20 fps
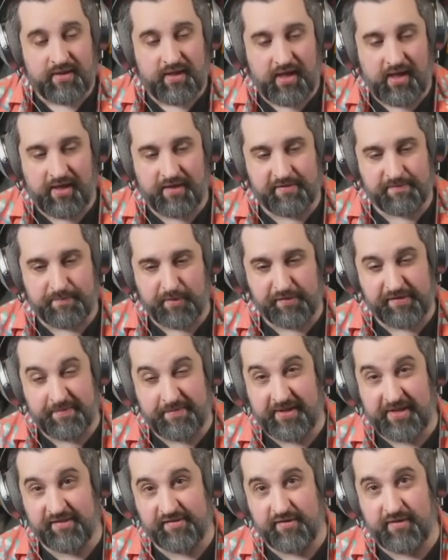It's
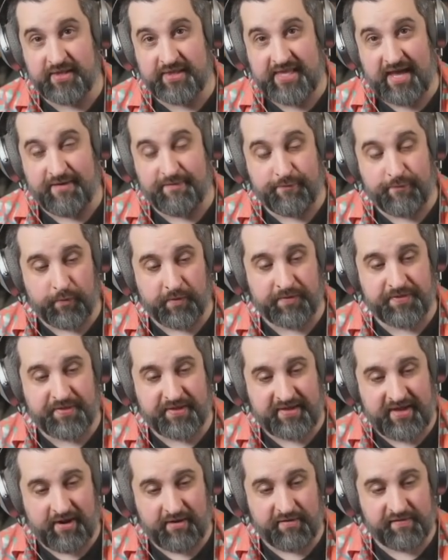mostly because you get that 4th
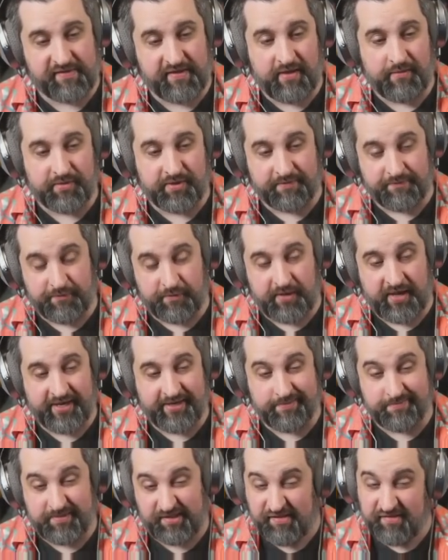carousel with a full
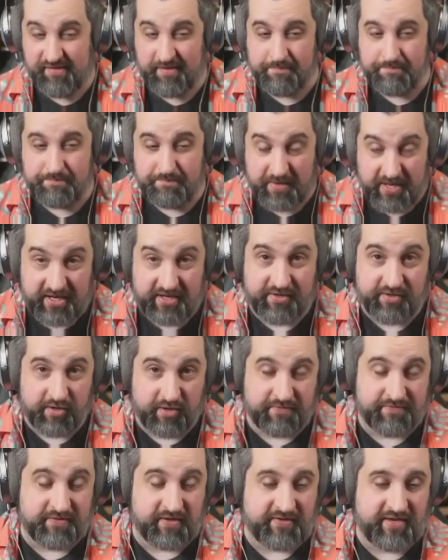item. This is a big
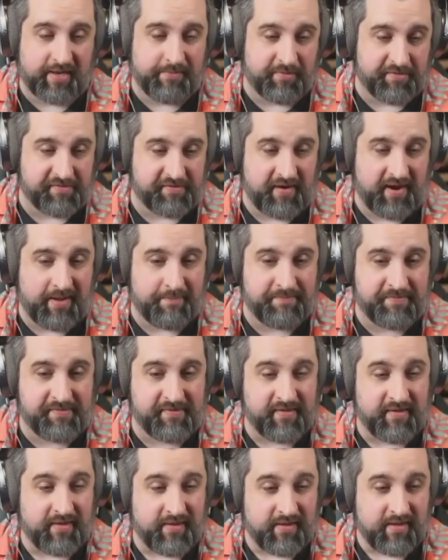nerf to Table Scraps.